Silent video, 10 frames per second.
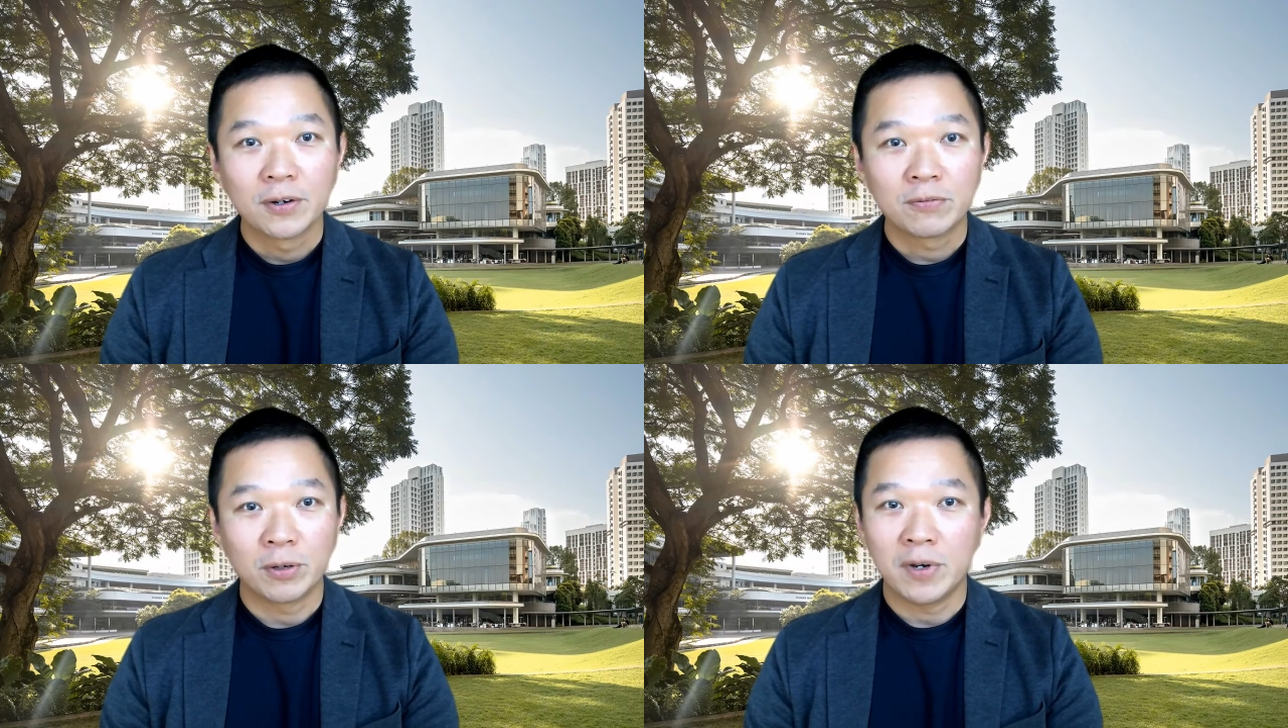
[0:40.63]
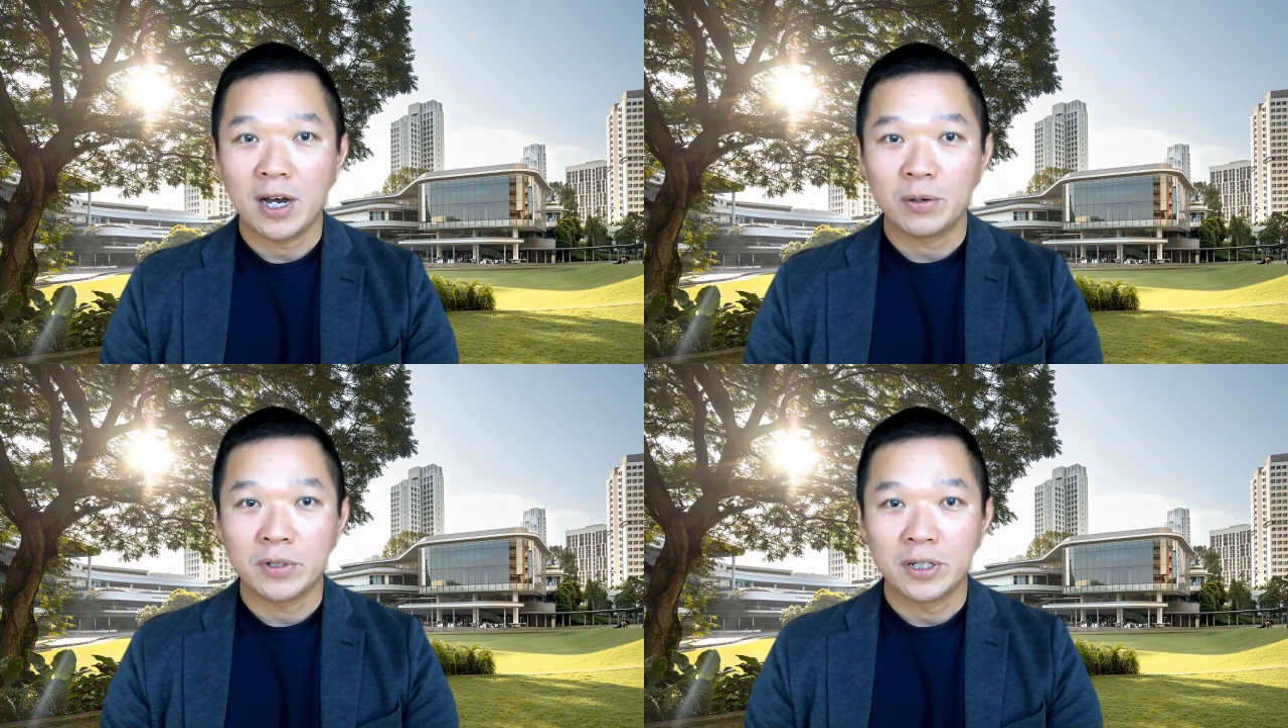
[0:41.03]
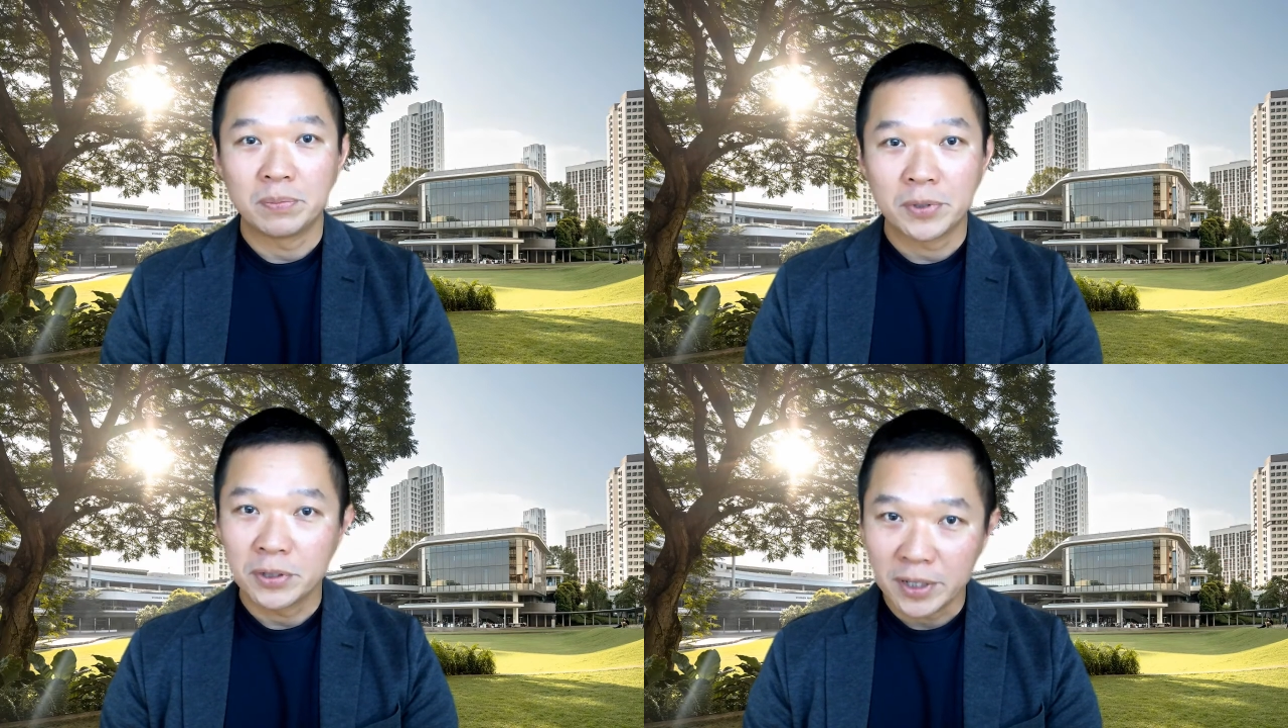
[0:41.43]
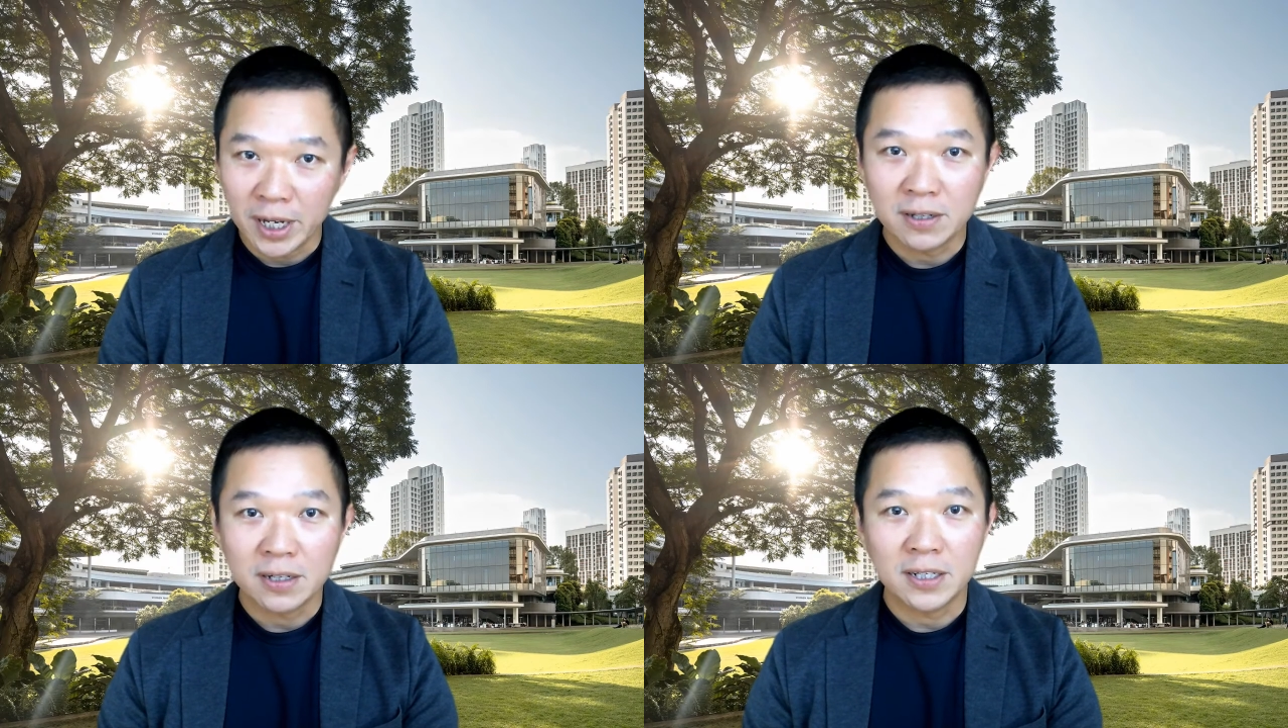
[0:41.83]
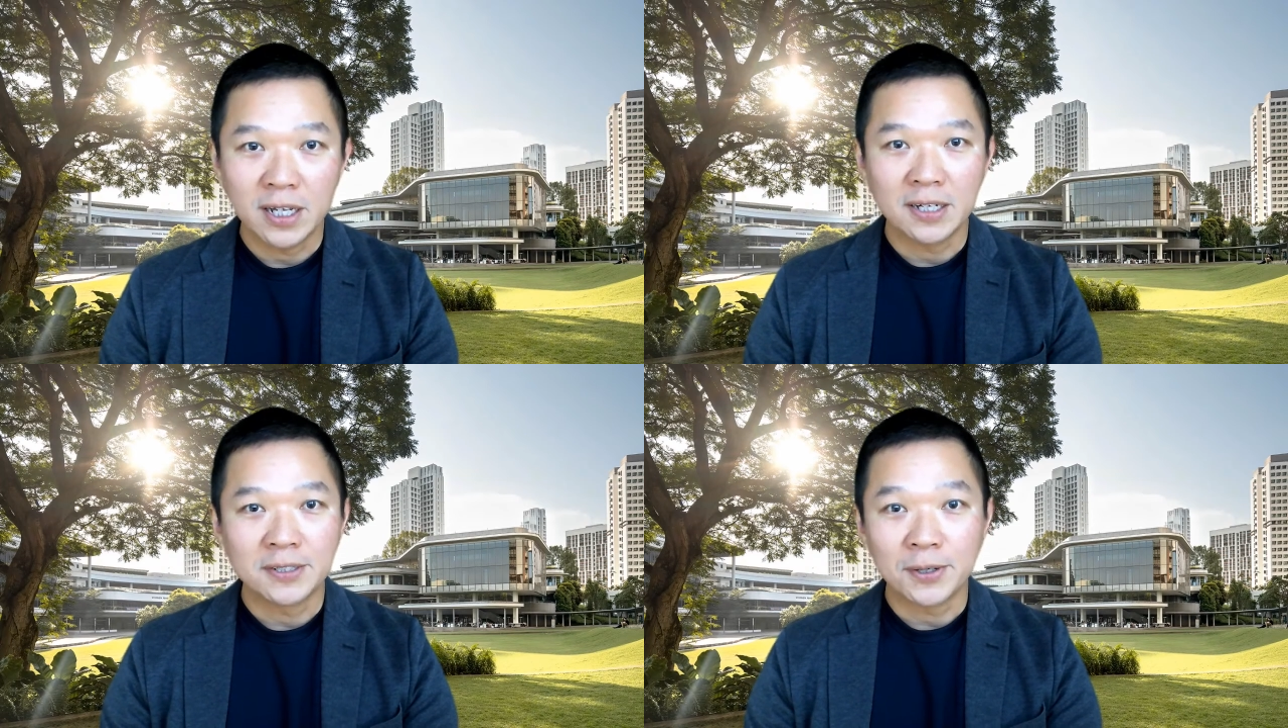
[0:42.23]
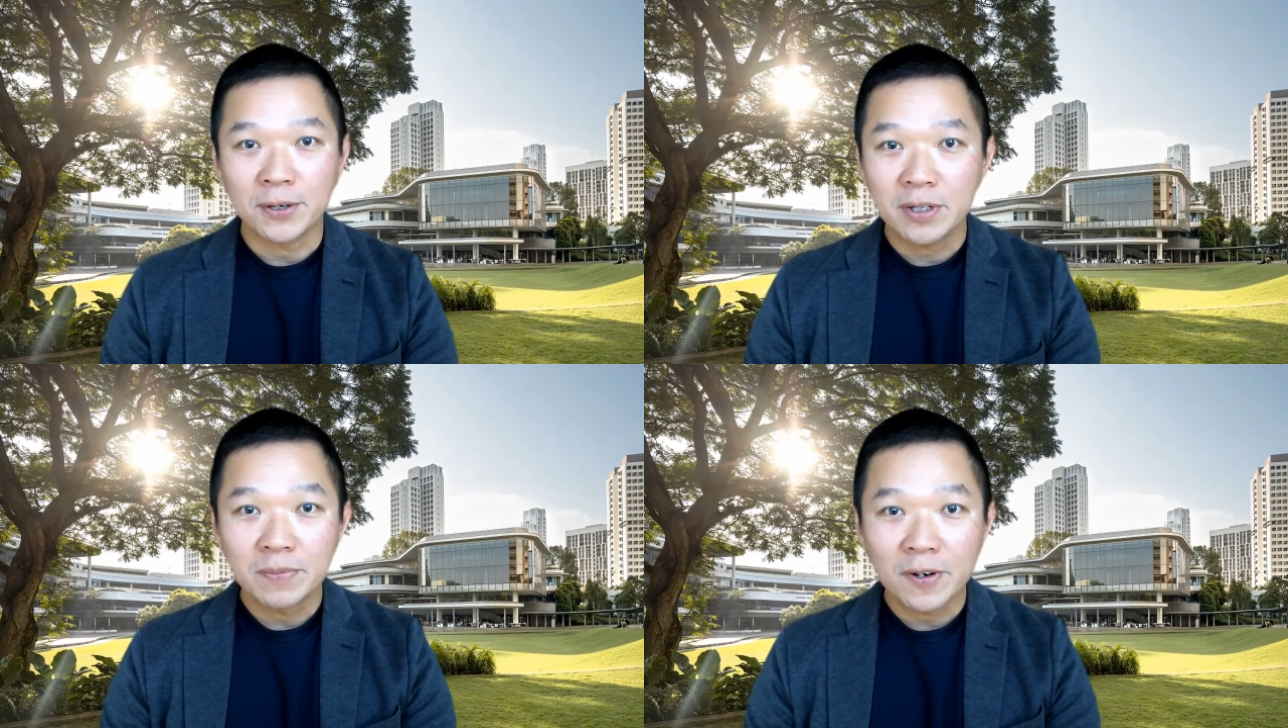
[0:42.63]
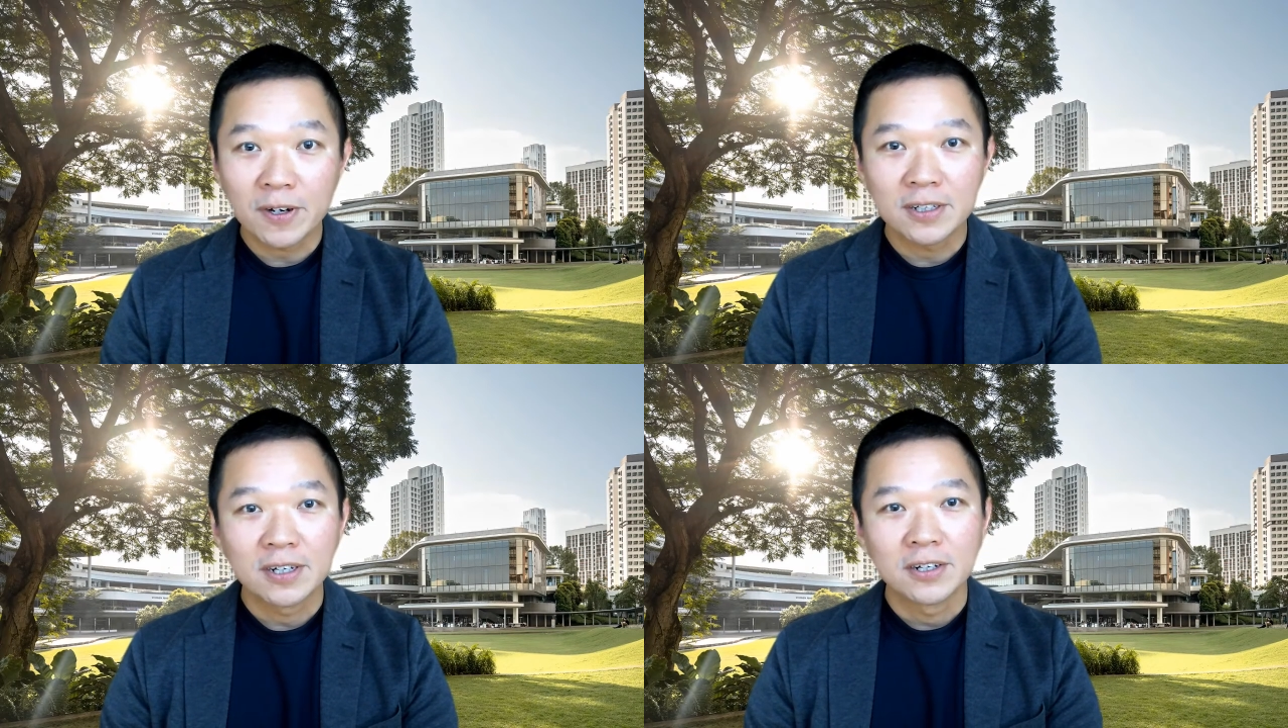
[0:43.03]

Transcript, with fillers: from how we put together the editorial board